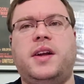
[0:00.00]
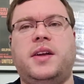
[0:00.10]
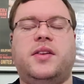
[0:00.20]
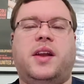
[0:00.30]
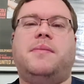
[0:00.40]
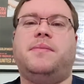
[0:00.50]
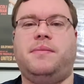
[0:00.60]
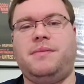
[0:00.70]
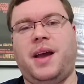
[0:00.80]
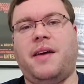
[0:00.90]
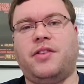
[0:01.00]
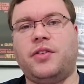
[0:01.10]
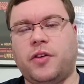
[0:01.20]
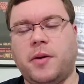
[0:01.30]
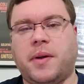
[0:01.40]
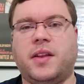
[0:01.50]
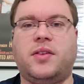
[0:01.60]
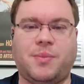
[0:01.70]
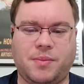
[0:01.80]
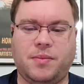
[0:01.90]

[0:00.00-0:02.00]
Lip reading: because I have a story about this.